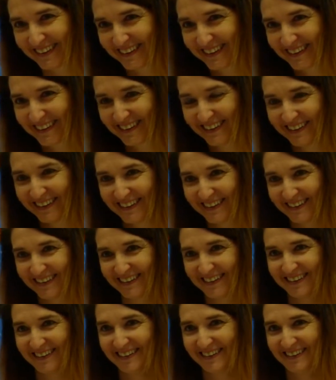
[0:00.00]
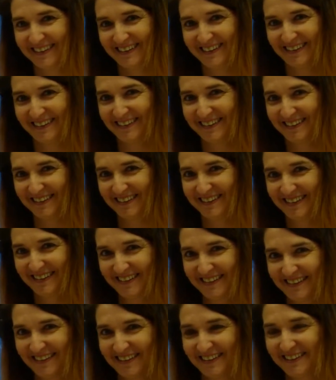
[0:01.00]

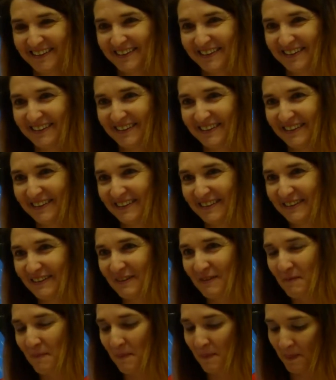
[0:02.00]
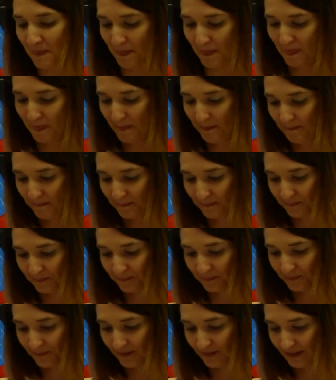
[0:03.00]

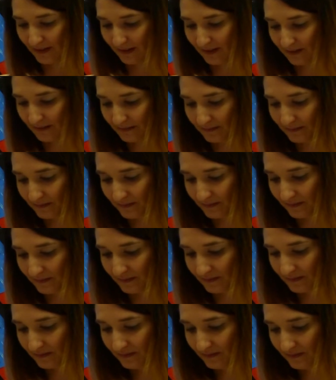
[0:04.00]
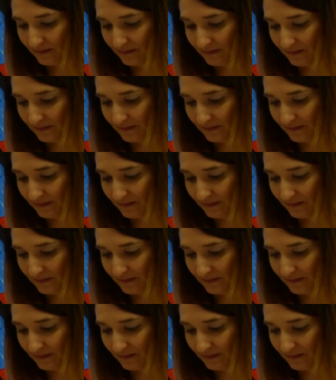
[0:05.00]
This person isn't speaking.